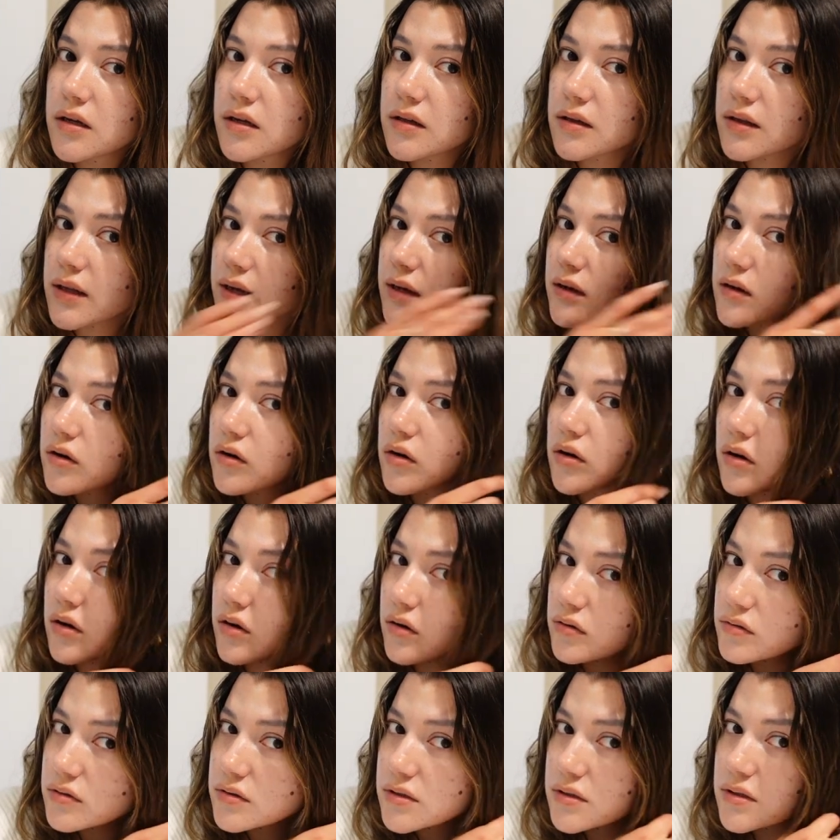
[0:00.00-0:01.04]
like
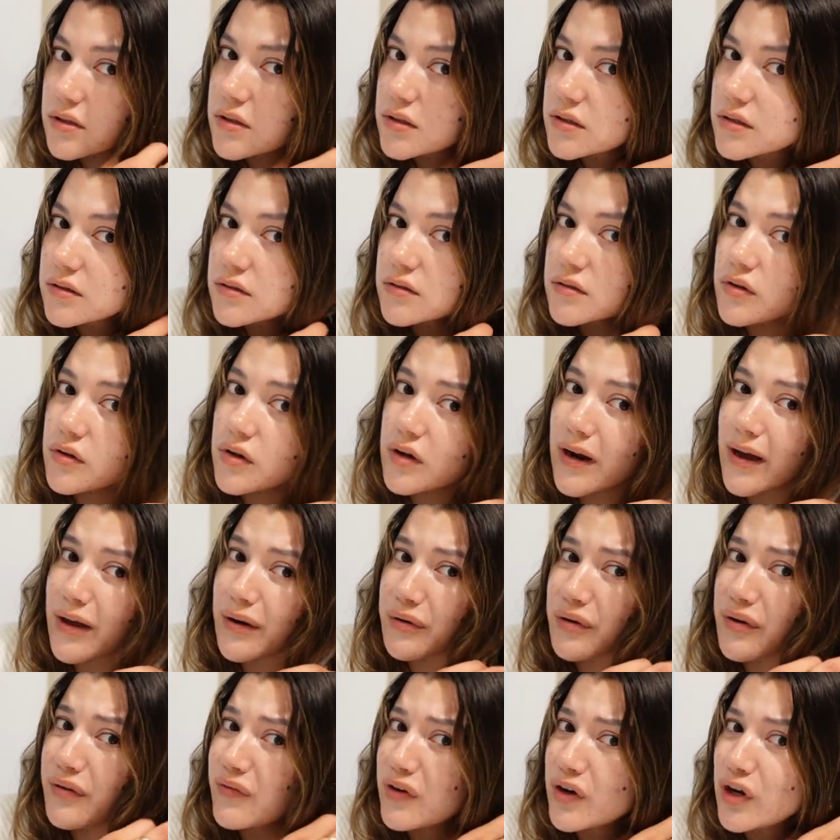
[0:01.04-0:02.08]
curls or I
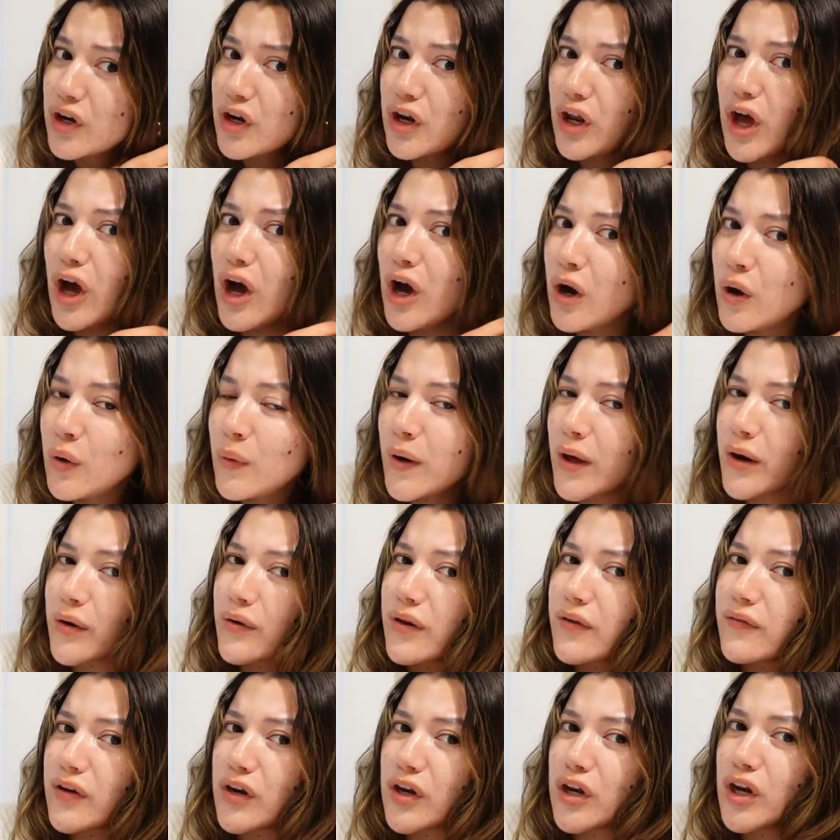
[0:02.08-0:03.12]
don't even know. I don't
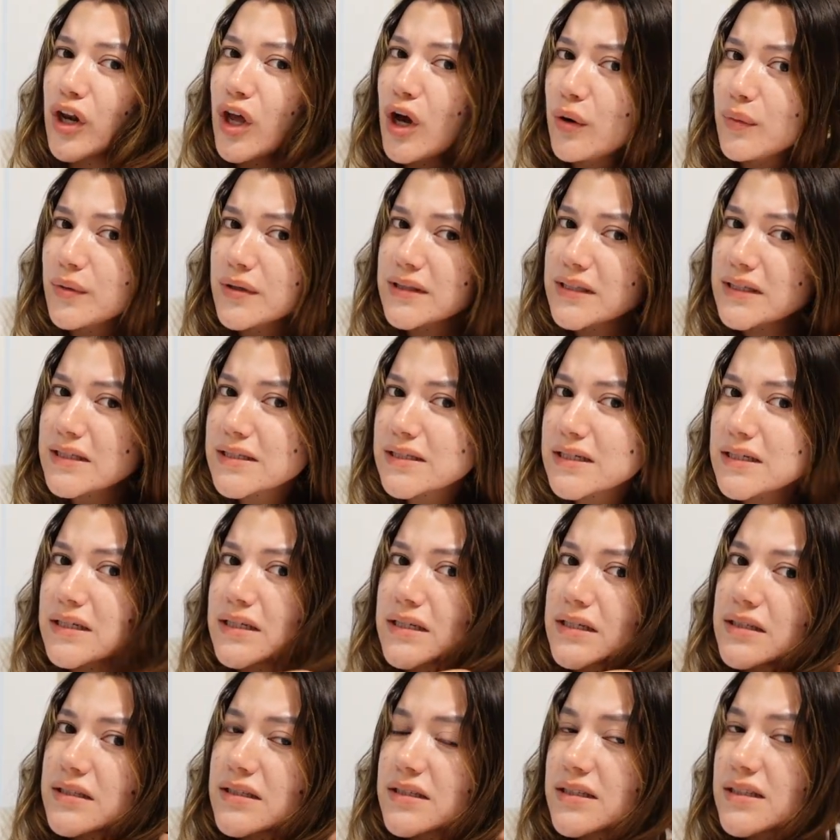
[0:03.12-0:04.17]
even know what this
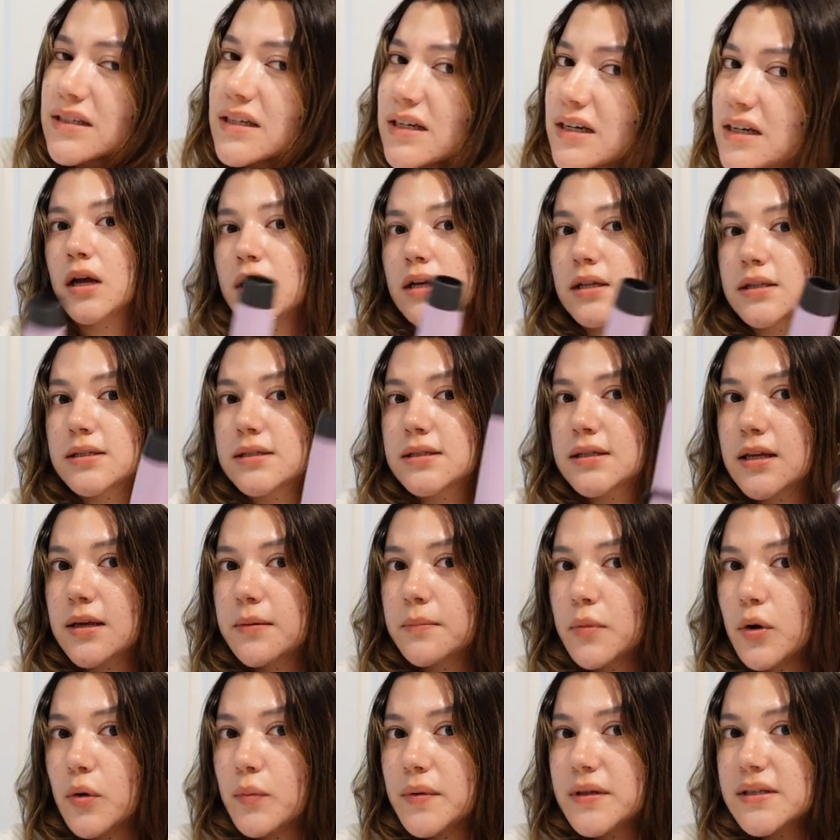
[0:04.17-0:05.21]
is. See
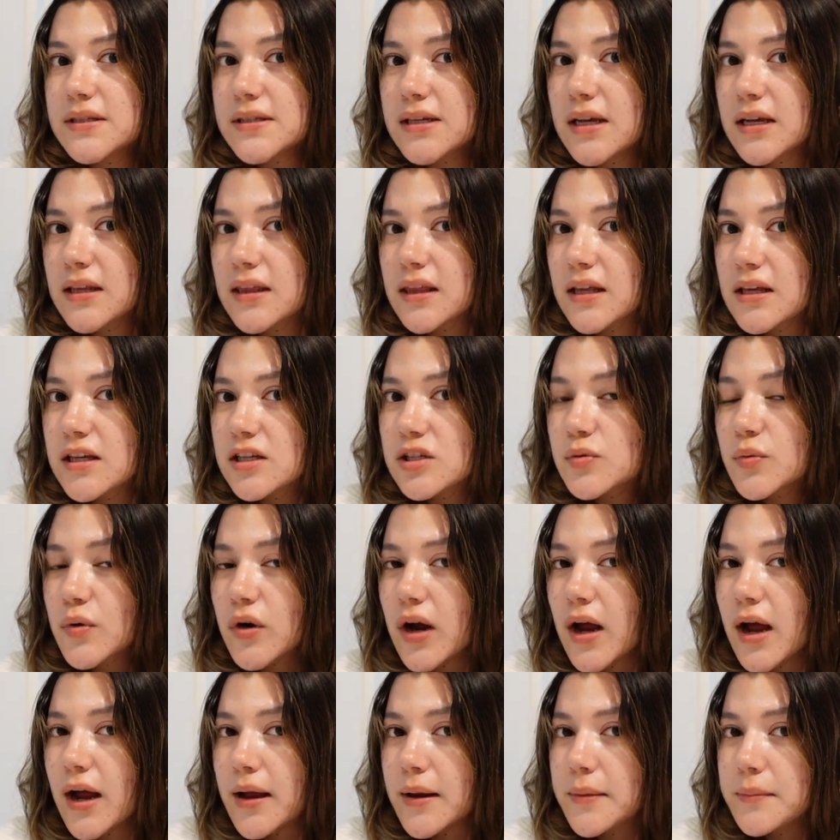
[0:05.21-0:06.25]
moments like this where
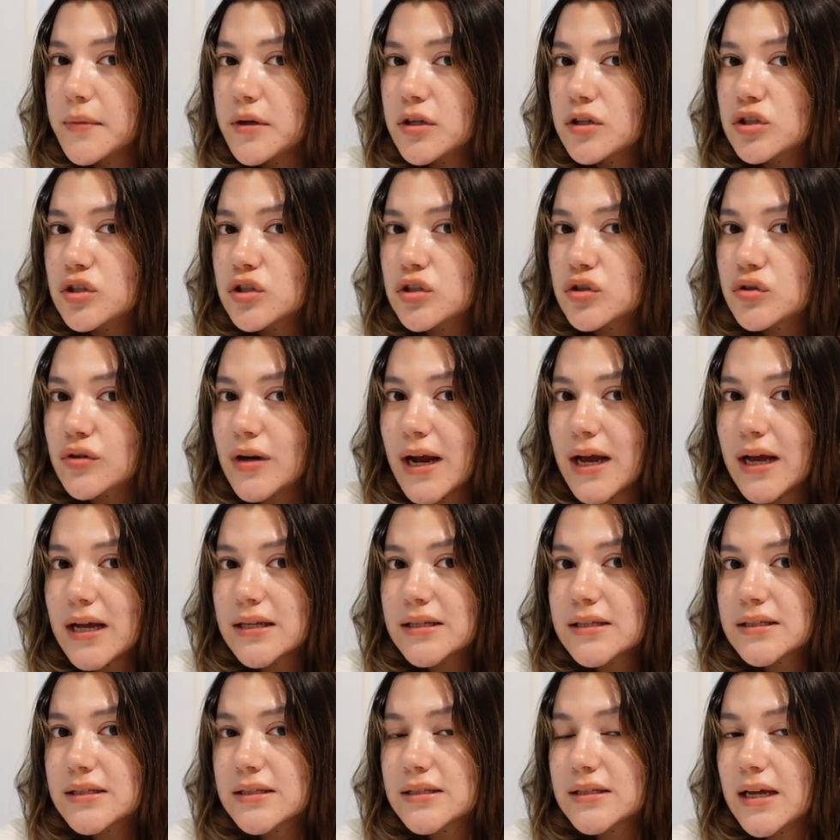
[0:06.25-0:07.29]
I'm
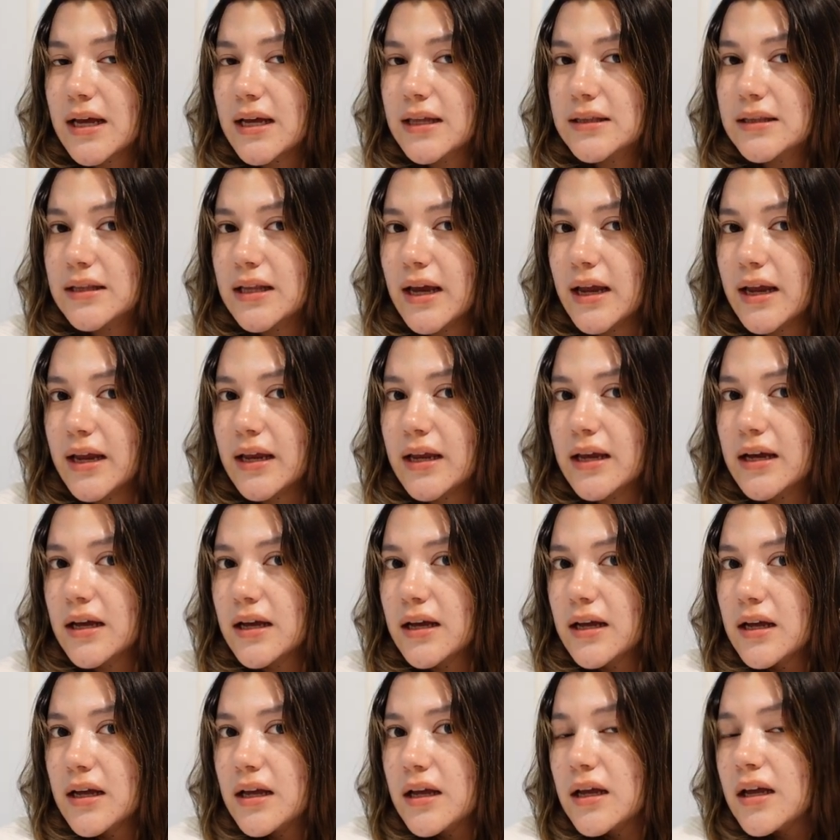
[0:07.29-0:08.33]
stressed and like
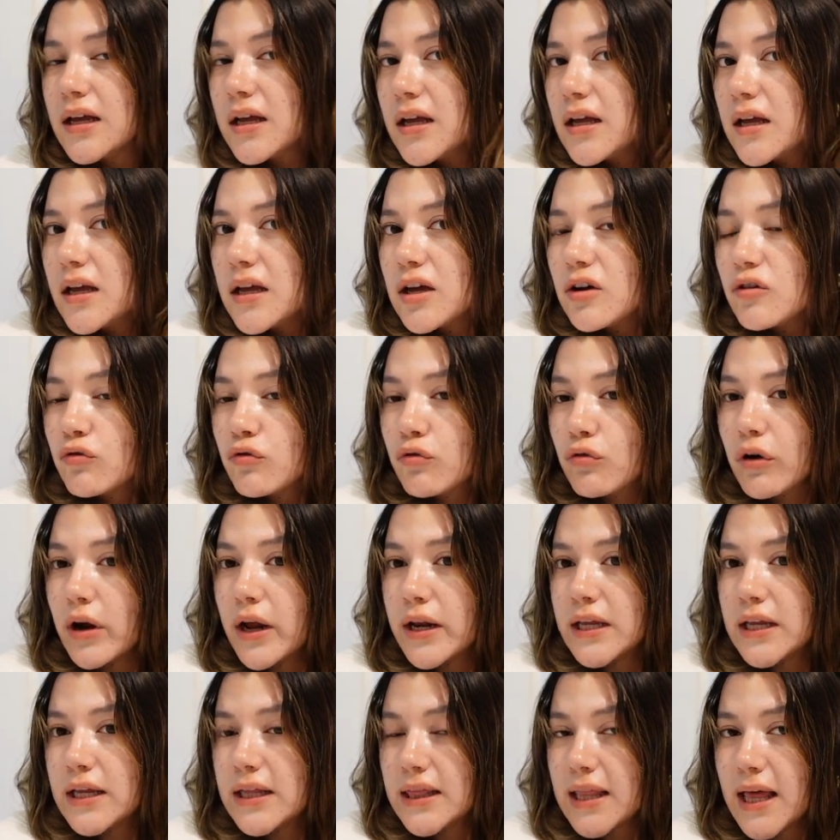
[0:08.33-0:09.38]

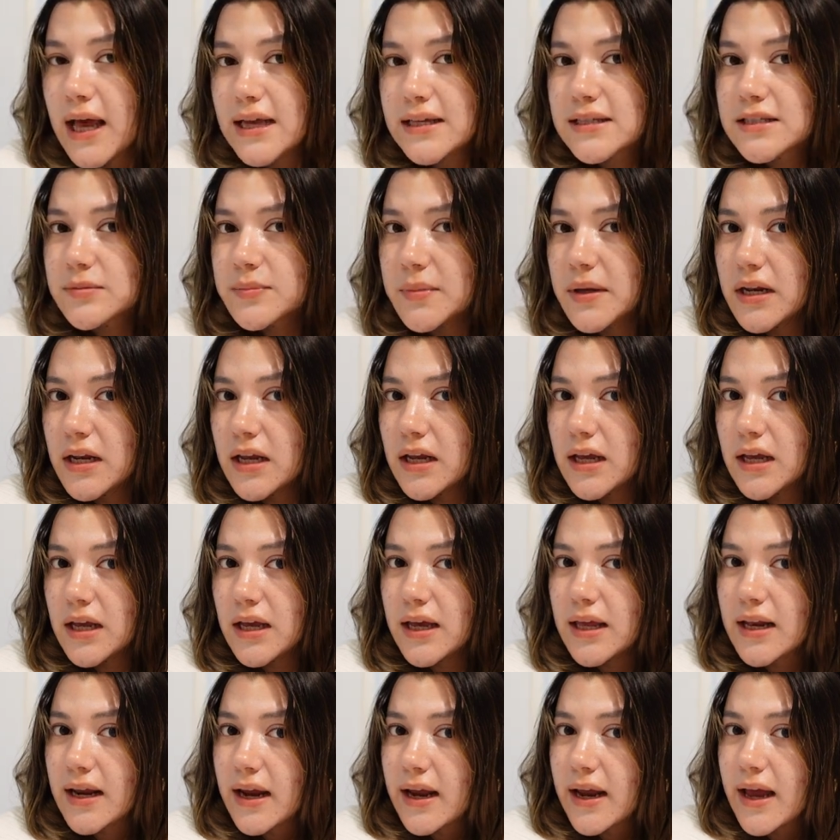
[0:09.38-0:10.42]
running last minute
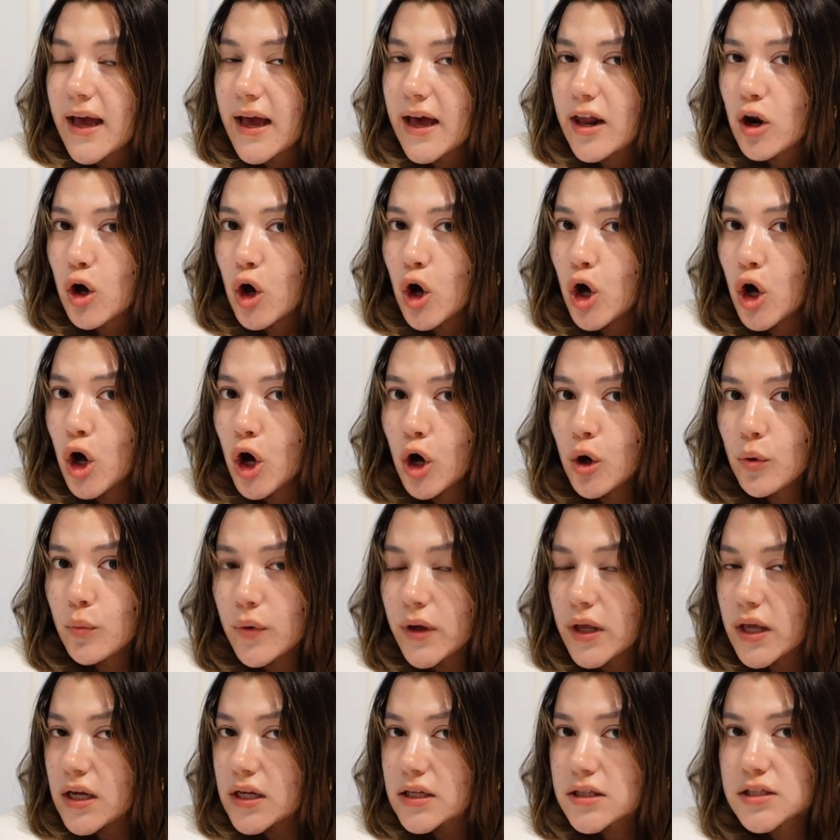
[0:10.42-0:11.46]
and I had all
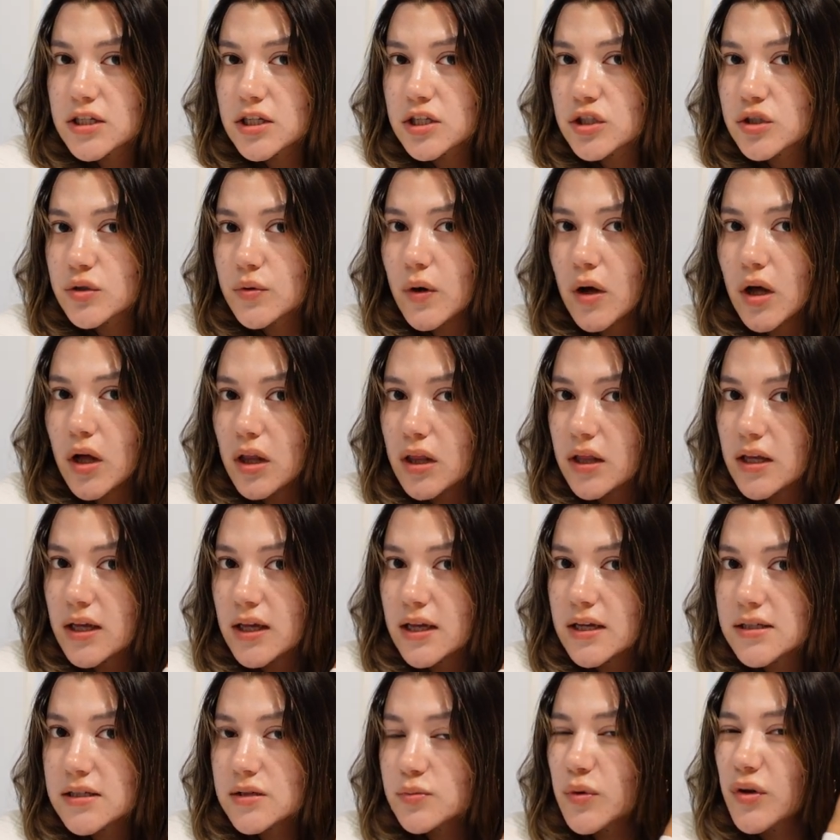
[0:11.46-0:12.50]
week to do all
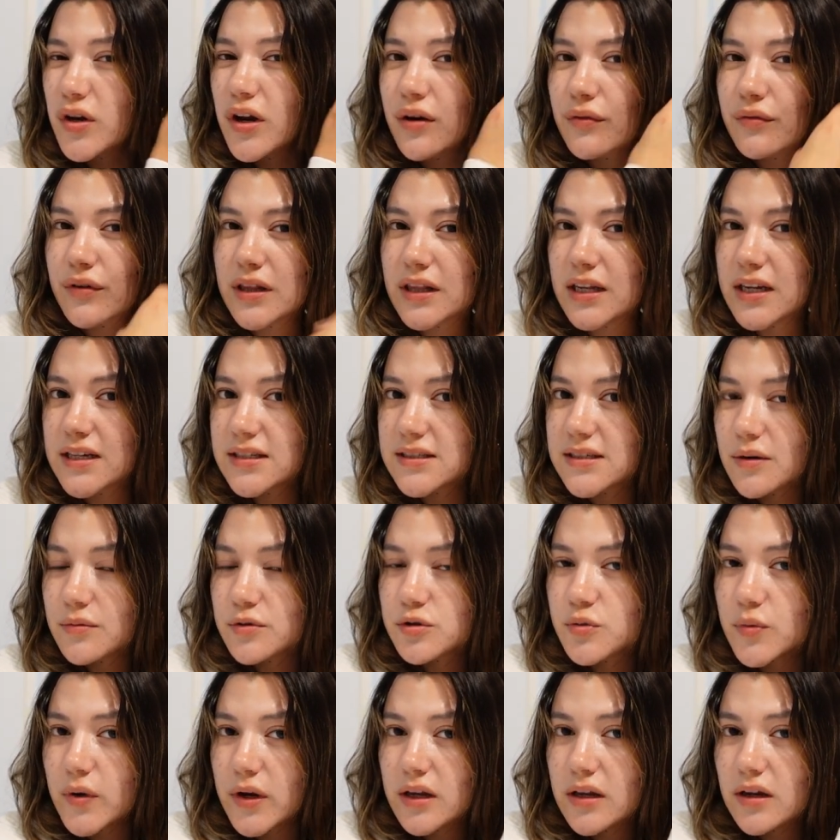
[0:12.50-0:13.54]
this. Well, not really because I
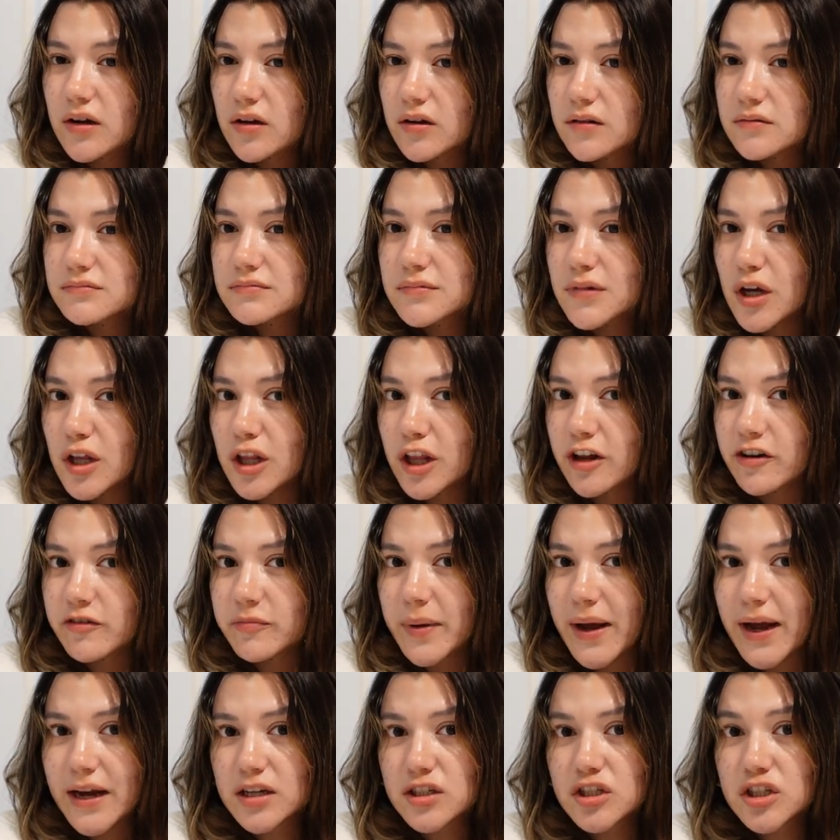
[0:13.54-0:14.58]
was waiting on a lot of
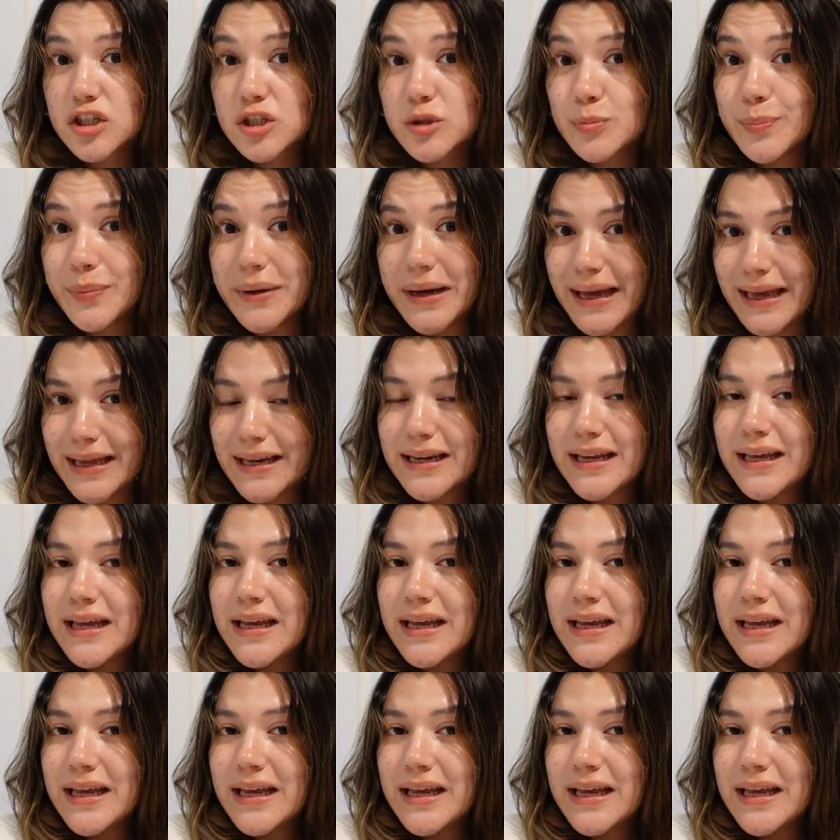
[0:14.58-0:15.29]
packages, but